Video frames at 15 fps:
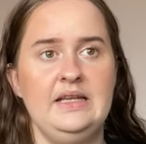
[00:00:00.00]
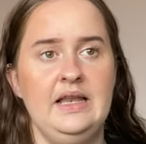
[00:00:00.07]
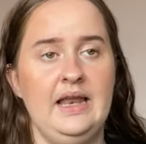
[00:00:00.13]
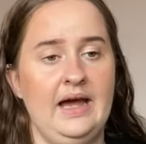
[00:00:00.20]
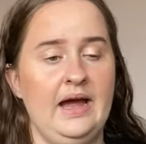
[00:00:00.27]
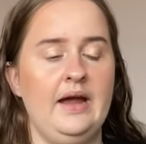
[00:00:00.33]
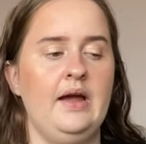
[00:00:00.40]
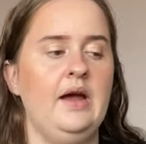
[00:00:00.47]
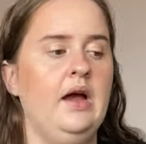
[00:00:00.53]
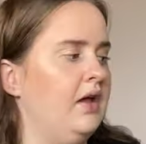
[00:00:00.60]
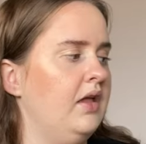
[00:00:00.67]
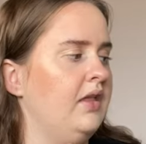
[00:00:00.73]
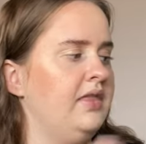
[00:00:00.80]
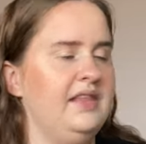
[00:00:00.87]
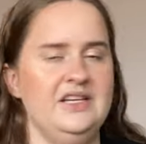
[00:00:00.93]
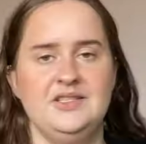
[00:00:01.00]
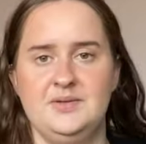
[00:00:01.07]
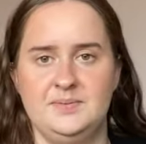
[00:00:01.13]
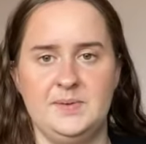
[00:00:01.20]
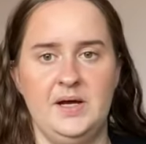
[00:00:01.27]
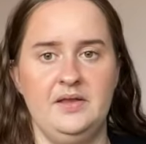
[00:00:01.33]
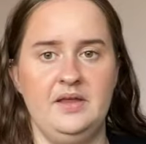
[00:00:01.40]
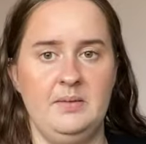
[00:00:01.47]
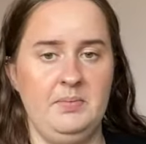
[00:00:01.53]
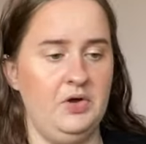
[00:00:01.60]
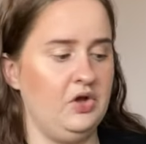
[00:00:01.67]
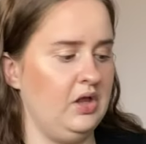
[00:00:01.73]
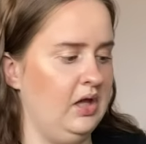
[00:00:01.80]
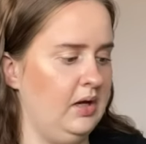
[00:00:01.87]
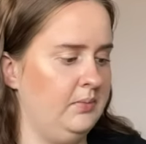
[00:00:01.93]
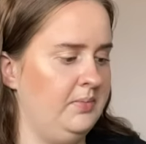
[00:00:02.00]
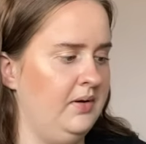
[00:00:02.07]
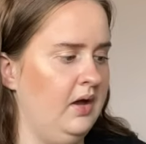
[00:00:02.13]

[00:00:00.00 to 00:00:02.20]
Lang. This was part of their book club.